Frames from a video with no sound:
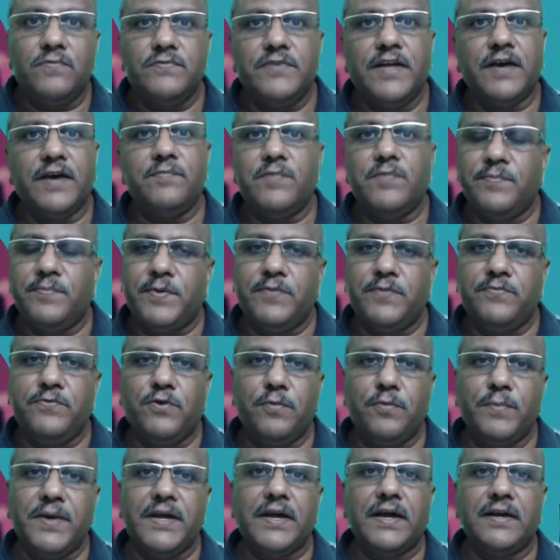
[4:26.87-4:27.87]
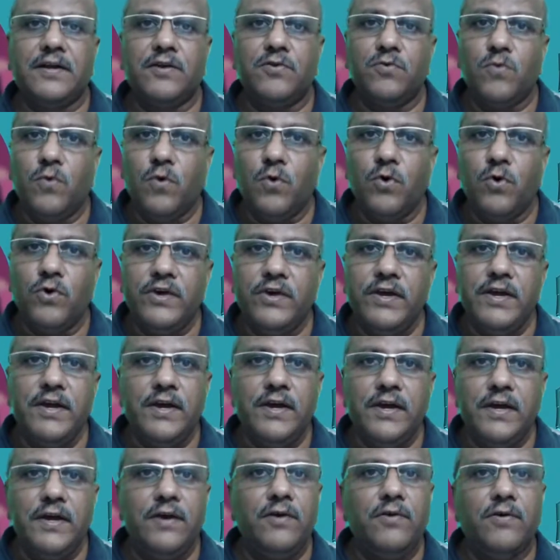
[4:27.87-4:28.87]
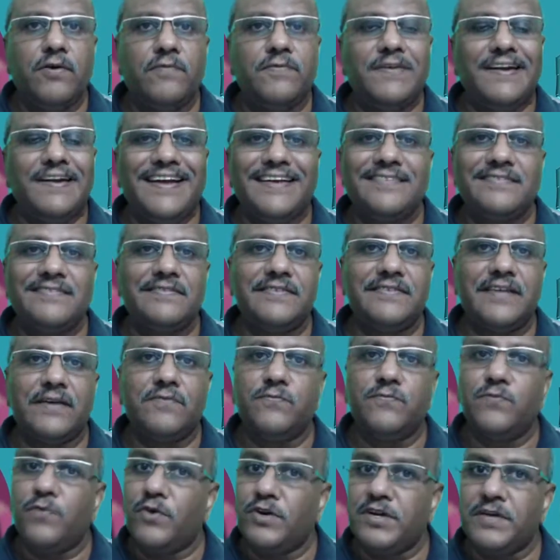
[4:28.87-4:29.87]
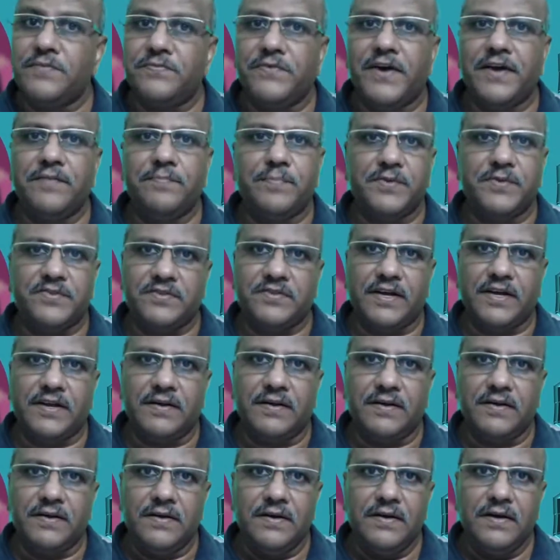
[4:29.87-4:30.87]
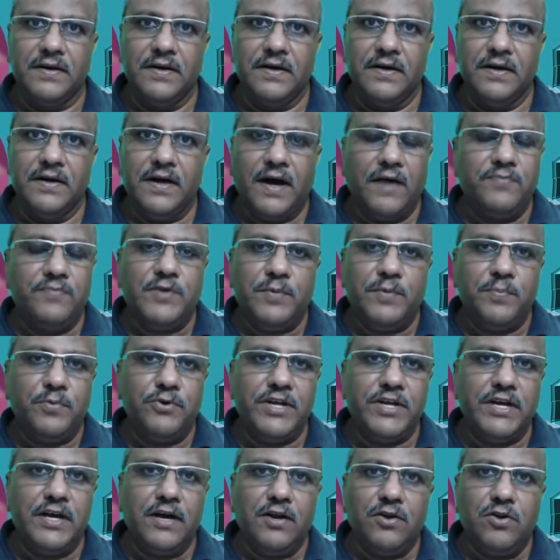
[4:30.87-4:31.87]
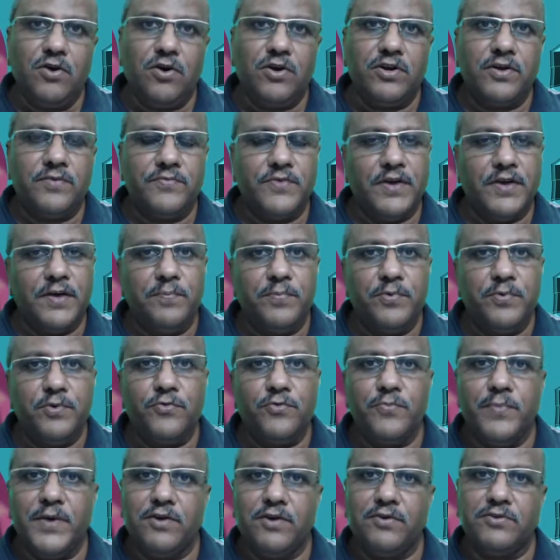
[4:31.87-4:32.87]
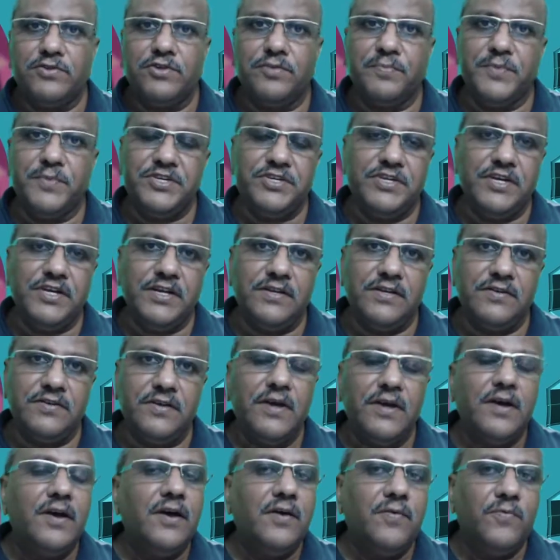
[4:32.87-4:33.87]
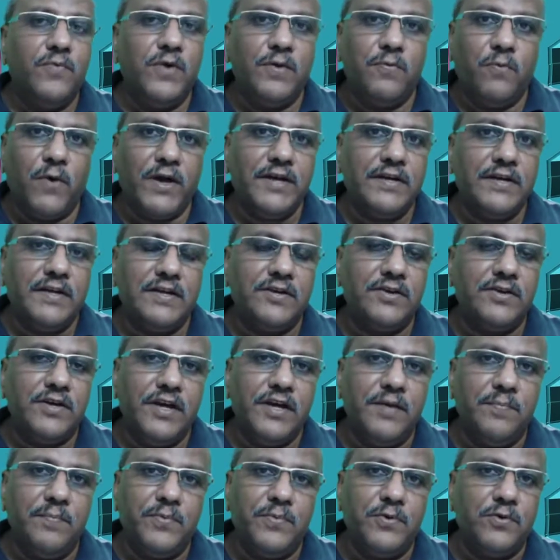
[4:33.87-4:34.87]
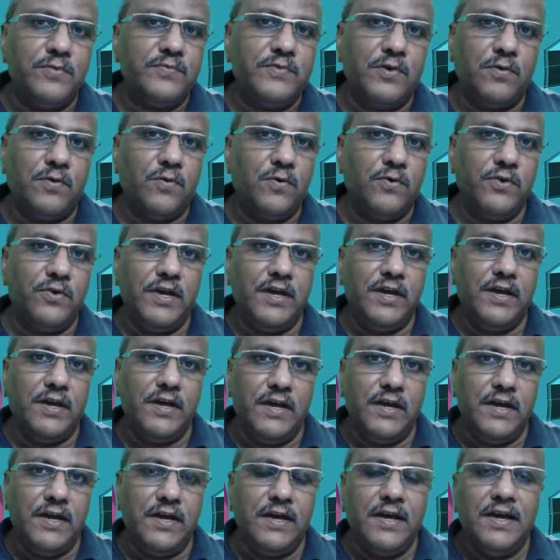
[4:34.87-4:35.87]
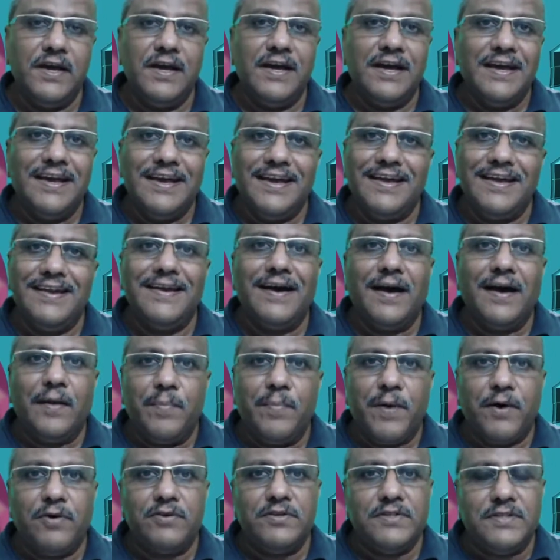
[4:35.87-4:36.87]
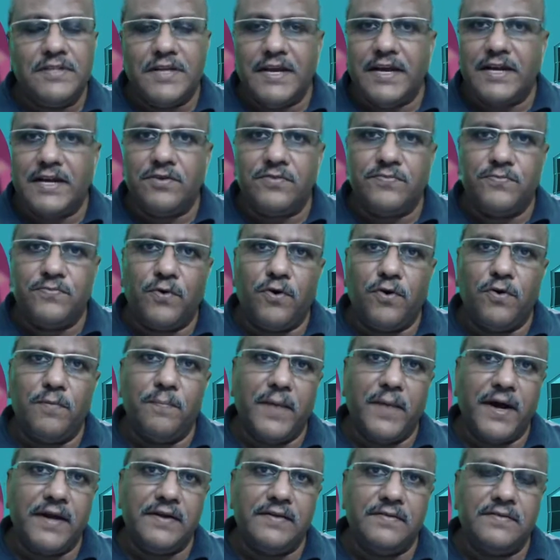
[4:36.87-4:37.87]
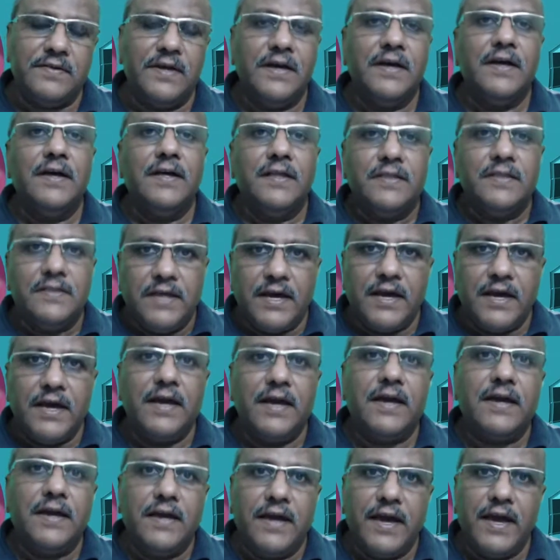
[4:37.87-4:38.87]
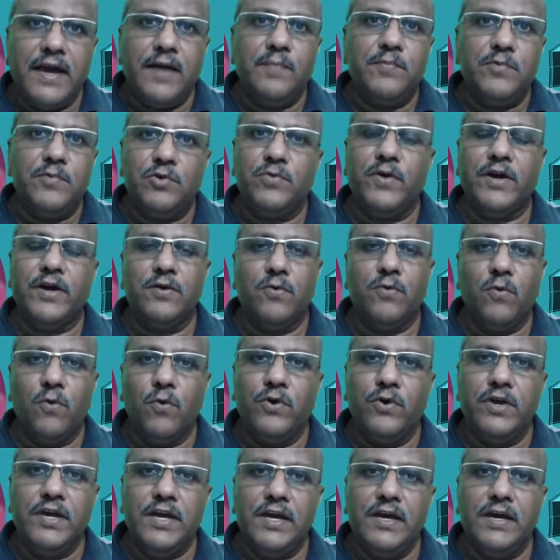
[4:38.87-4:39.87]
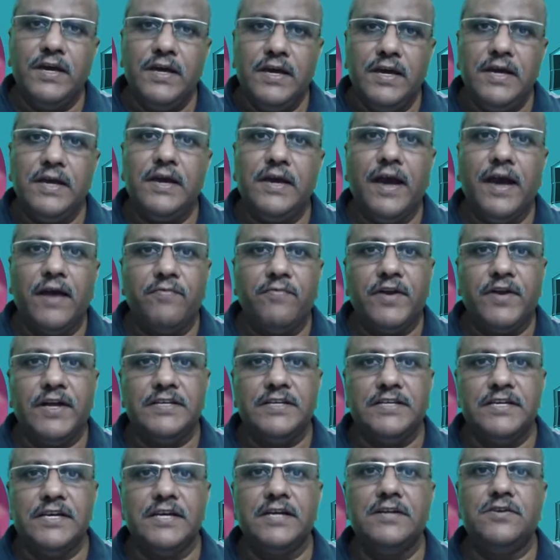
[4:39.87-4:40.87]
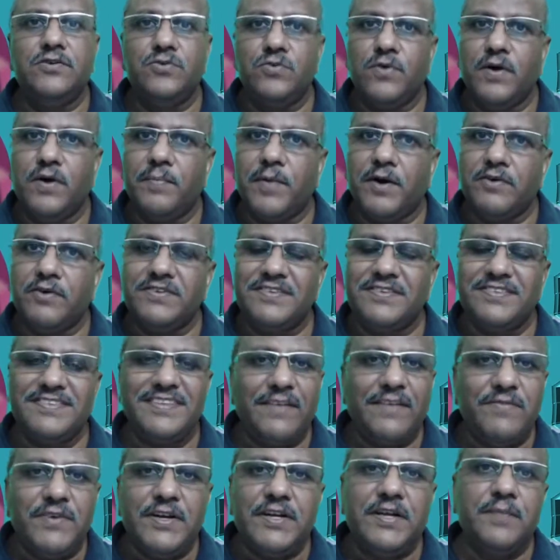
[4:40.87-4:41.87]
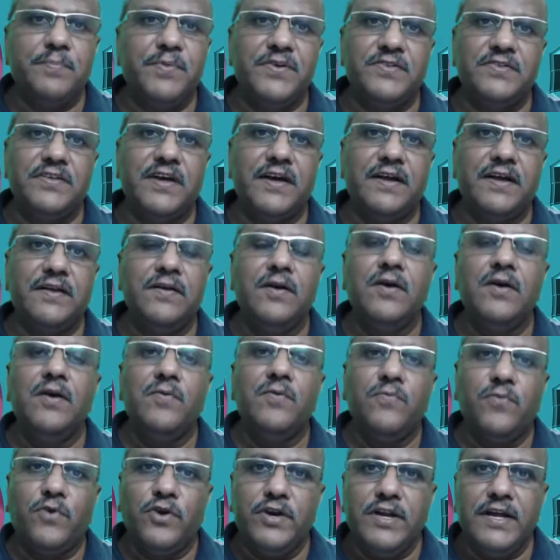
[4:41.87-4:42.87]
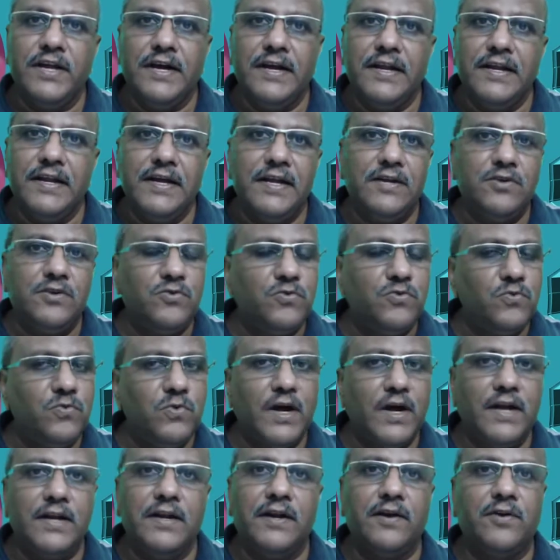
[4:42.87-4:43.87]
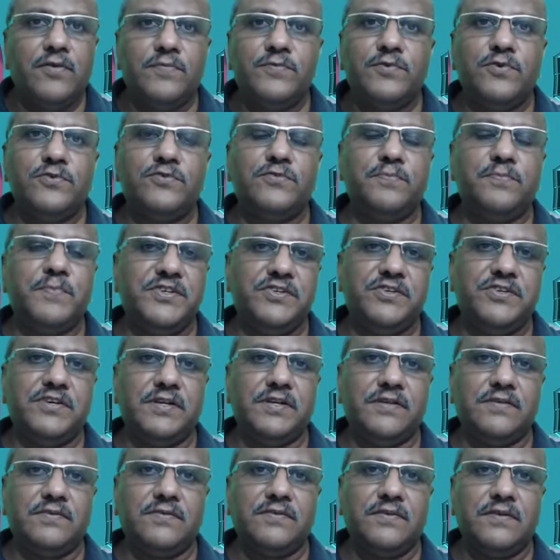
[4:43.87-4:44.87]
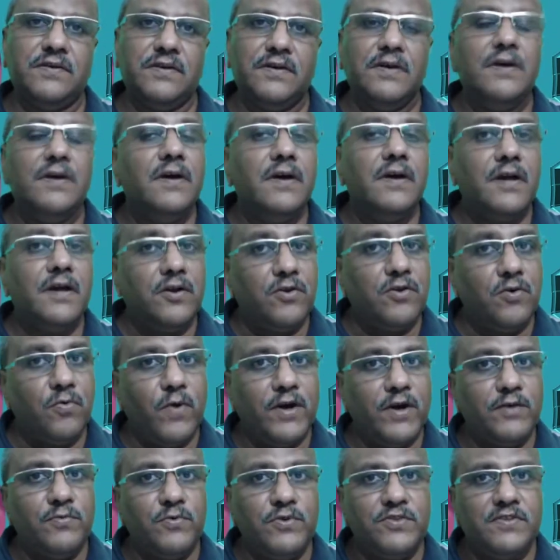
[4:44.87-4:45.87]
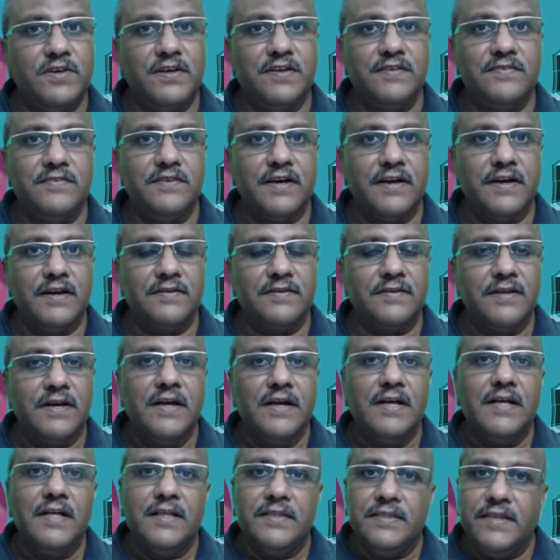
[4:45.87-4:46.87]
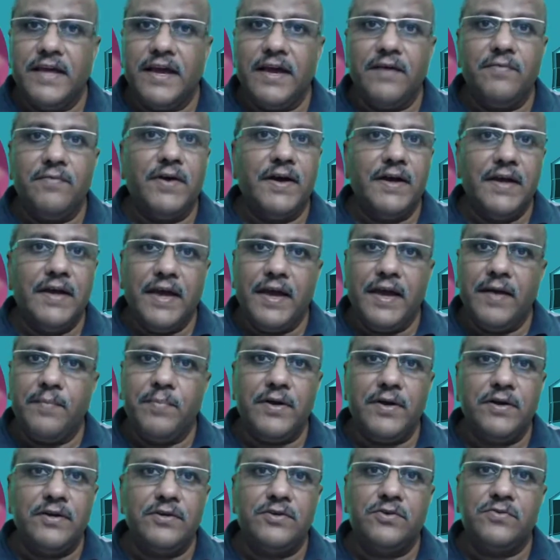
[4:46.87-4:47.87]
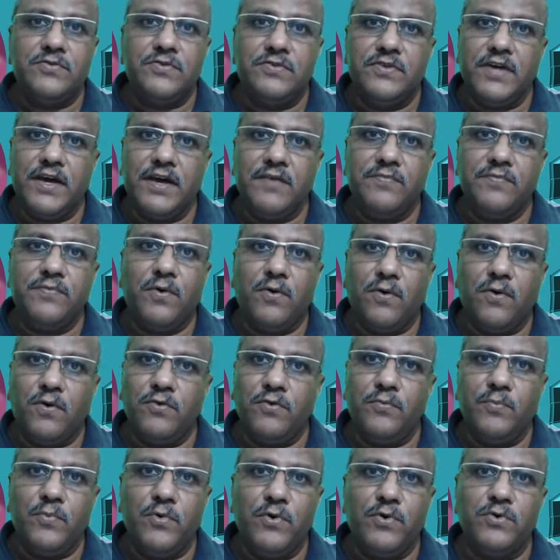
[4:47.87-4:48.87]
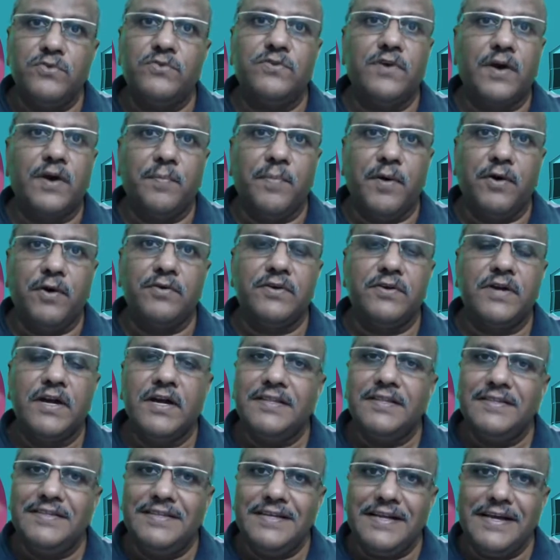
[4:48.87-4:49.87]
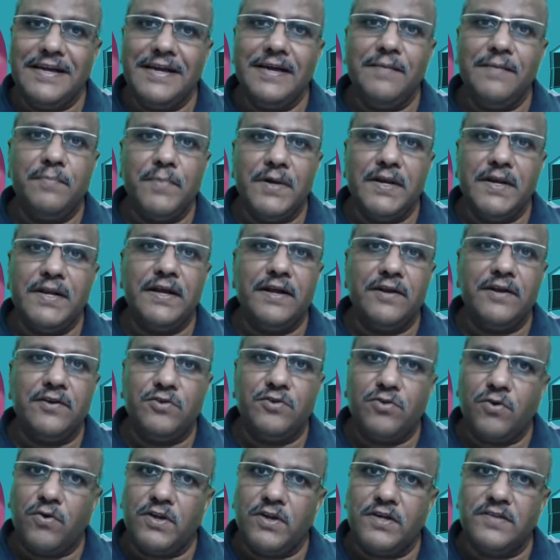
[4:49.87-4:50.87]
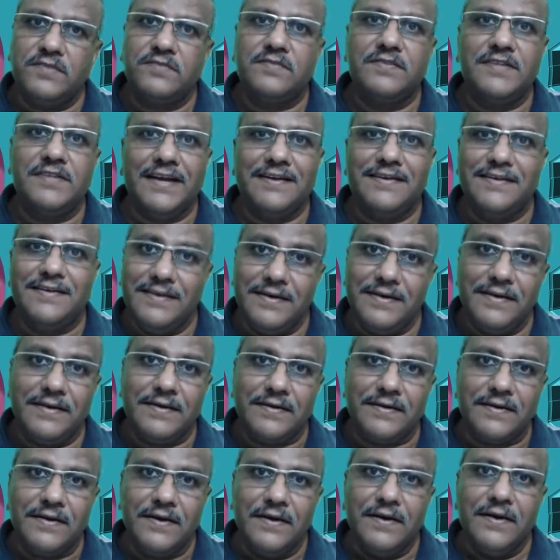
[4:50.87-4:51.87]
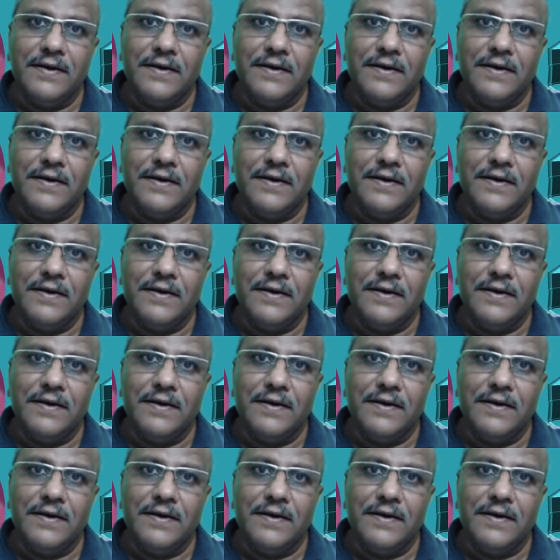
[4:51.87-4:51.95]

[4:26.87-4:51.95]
of them were performing at an OEE of less than 45%. After putting a lot of improvement on the machines, we wanted to improve the OEE. In about 3 to 4 months, they came to an OEE averaging to about 70% for nearly 200 of those machines. You know what was the result? They were able to save almost about $3 million that year